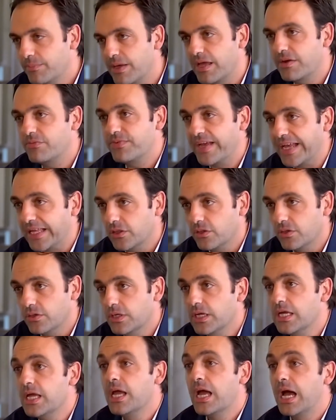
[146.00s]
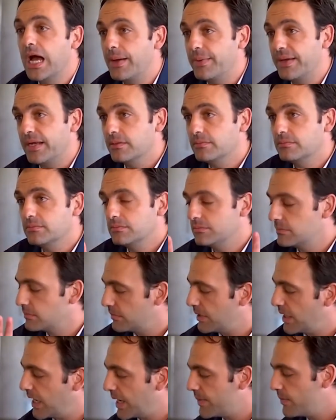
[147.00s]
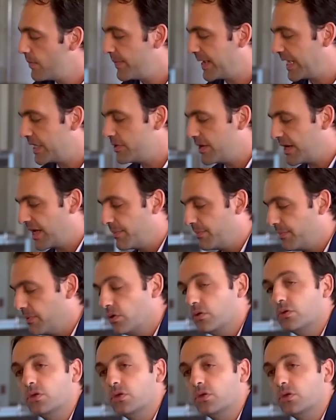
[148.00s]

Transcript: Perfect. Let's see. Let's do a small